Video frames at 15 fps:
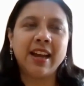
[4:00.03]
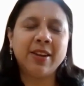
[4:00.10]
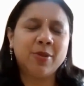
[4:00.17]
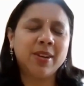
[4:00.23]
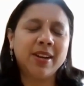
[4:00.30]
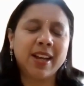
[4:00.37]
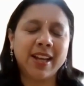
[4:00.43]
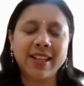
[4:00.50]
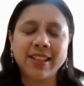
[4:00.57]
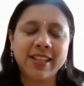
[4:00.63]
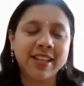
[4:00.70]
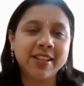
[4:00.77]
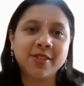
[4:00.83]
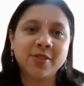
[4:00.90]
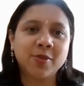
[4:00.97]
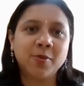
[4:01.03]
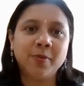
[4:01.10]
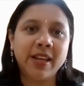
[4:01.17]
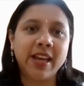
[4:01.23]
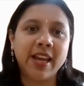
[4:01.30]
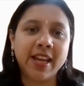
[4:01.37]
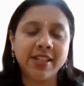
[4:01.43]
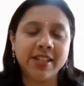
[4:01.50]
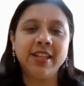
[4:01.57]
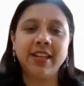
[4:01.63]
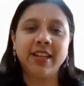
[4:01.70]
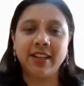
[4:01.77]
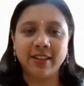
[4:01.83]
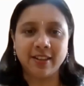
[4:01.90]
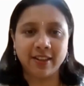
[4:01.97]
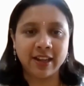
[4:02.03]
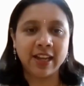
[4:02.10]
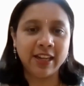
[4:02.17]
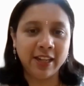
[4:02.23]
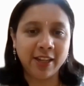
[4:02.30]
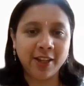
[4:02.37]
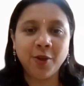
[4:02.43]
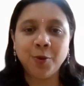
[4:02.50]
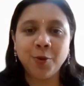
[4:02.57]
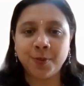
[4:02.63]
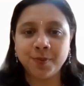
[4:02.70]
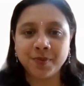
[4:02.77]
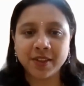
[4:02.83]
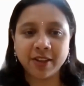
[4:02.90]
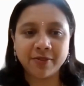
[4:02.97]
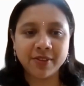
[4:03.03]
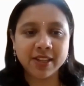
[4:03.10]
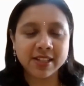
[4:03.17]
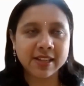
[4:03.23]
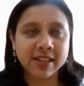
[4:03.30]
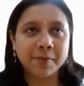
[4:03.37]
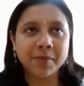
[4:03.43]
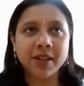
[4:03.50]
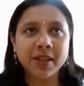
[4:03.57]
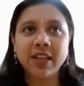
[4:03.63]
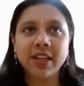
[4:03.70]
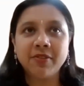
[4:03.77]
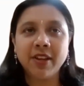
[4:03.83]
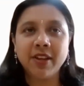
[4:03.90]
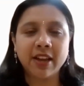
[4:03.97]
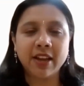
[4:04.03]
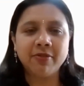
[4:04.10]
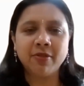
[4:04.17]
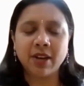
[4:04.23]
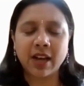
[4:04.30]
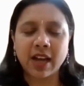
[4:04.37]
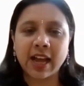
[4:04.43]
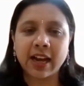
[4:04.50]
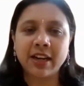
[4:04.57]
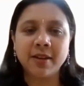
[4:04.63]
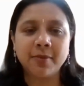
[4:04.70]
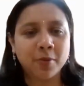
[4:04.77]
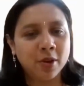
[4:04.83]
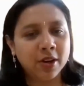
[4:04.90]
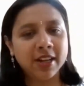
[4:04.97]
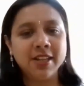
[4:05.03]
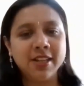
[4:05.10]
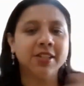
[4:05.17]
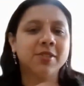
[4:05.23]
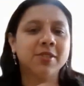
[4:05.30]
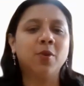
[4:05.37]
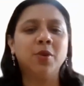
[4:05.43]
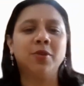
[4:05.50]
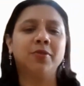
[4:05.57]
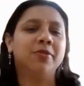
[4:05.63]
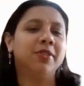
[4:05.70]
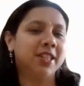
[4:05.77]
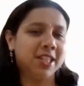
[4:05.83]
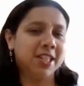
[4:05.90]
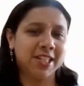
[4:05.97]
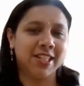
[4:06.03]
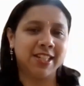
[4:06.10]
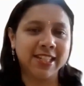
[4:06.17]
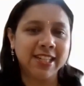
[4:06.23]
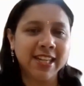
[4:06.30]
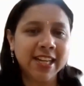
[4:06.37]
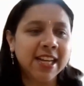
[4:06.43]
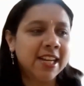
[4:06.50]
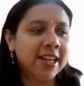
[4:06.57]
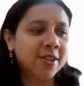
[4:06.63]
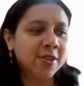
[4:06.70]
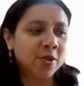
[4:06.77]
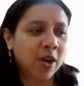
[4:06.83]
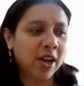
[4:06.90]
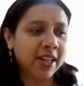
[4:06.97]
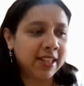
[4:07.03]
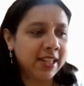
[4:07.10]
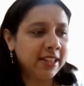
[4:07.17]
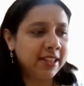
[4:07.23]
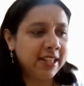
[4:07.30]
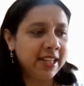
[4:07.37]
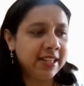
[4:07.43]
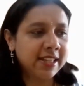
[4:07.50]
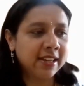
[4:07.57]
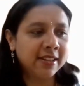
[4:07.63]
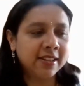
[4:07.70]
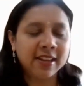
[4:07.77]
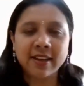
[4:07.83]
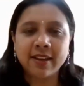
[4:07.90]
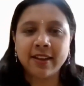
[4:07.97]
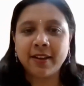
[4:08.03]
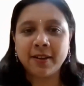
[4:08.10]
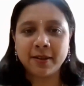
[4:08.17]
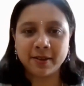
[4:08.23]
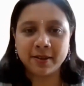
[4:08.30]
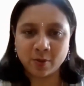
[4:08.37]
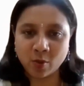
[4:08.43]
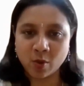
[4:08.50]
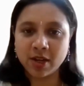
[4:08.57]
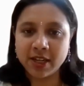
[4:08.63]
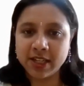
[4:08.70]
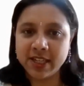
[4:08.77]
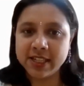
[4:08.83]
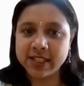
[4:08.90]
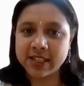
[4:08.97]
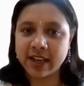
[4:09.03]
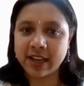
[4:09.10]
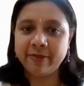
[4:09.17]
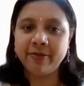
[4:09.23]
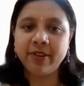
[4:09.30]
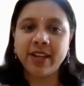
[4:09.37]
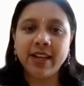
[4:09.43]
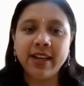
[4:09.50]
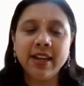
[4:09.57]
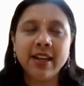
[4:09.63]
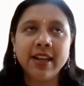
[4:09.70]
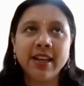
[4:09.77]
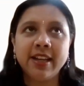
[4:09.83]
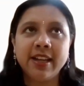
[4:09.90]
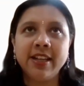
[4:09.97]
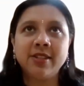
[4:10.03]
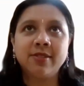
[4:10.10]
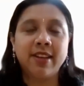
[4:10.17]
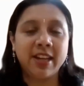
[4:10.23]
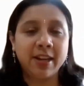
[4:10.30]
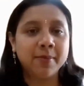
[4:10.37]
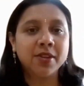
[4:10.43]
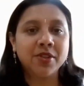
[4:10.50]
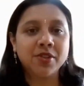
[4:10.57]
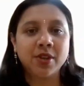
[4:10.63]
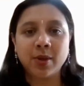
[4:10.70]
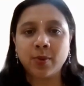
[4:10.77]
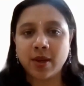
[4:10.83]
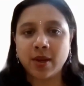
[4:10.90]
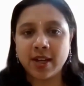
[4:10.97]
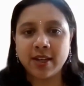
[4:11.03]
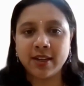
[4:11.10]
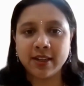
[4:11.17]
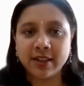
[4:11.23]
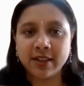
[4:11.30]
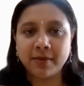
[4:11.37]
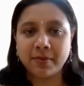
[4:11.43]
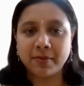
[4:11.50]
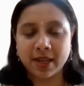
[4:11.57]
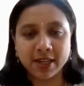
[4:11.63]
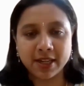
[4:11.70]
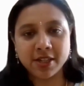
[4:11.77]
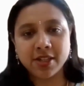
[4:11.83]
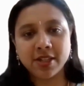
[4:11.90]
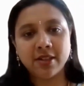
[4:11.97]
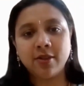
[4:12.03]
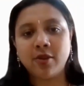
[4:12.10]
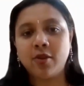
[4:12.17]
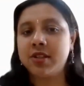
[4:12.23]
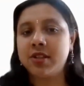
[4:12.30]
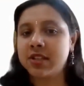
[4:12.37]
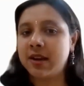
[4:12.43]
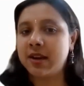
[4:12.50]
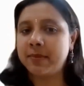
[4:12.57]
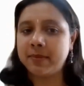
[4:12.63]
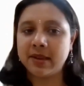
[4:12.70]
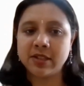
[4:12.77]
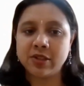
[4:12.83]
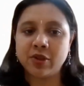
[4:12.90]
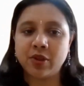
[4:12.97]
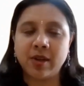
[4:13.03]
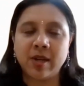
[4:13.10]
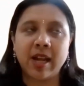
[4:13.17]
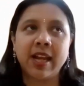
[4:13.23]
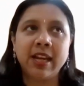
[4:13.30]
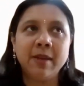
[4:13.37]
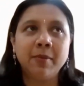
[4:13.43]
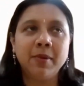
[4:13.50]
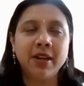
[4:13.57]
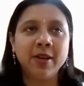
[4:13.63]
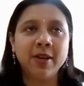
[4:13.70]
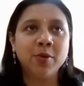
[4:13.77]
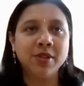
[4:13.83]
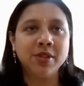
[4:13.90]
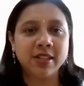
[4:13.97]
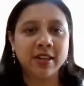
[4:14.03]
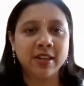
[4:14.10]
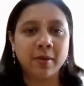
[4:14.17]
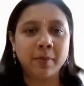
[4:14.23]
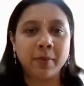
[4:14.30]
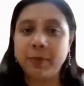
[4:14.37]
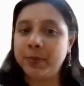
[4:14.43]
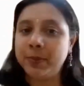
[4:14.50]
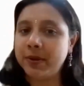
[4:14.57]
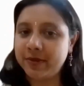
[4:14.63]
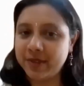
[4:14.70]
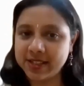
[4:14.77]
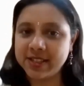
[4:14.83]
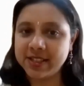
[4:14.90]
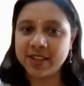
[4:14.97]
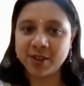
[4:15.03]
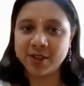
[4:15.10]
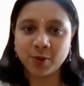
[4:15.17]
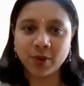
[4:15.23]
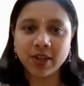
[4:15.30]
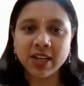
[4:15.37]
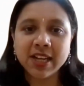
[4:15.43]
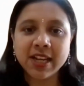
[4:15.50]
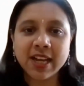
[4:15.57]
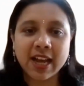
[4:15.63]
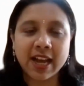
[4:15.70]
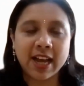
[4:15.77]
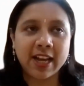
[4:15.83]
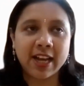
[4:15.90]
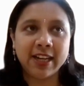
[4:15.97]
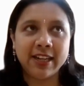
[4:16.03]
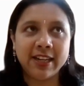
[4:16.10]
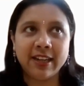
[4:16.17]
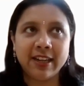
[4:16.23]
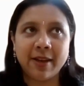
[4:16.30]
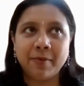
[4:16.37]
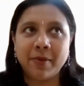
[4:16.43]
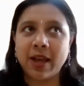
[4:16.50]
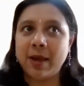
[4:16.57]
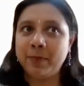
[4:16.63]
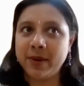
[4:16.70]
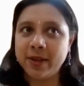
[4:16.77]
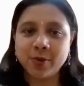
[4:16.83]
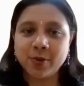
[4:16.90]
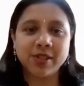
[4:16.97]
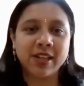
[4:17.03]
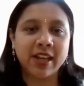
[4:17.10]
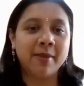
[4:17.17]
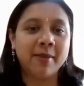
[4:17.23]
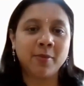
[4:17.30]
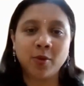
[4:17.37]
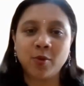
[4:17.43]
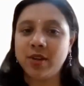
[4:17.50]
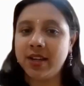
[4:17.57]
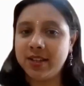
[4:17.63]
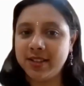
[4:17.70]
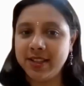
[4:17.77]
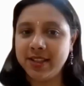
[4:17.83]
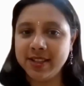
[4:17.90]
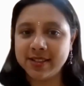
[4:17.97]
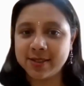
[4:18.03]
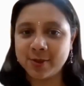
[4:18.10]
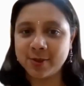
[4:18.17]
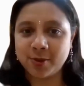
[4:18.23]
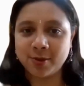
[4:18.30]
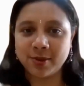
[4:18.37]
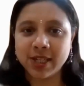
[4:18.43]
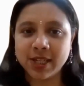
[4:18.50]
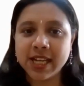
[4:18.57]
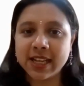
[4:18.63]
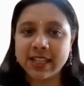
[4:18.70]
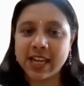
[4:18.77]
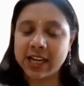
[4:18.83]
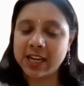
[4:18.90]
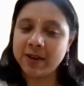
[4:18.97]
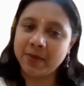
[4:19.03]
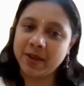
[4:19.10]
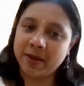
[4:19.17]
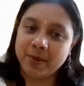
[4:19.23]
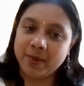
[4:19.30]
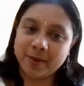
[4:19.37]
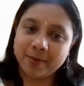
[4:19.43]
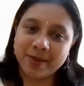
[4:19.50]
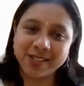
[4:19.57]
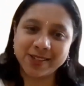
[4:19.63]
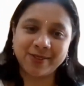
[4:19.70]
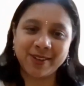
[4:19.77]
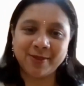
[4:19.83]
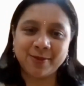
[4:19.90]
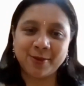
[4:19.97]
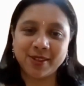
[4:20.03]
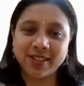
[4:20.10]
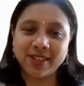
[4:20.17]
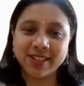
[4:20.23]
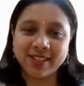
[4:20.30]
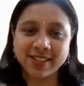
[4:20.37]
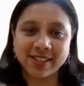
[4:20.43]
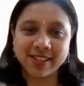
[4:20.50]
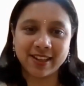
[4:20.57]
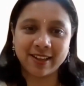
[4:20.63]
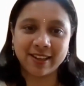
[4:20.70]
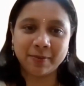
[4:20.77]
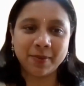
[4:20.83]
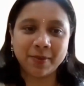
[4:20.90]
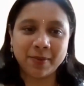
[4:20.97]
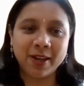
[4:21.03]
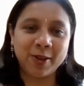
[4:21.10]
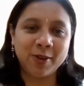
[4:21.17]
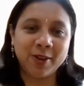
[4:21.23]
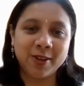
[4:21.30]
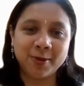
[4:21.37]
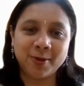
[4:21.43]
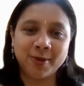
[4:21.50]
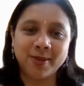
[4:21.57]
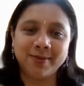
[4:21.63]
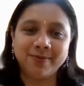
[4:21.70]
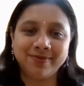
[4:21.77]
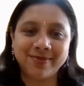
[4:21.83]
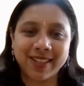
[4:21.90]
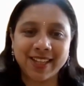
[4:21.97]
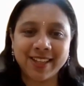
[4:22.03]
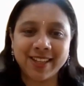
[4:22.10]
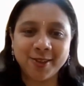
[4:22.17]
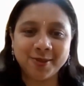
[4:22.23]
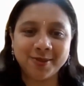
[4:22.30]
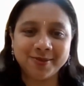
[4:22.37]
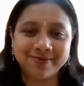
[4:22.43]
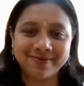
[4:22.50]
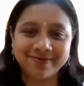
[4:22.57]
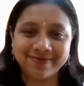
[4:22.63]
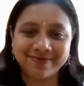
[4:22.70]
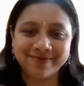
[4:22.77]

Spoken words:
I don't like things to be aging in any queue. If there's something that we can act upon, I just want to finish it. So I think these are the qualities I feel is very much required in a manager or a scrum master or anybody who is in a people facing role. And I'm happy to say I'm good at these. So that will make me a best fit for this particular role. Thank you.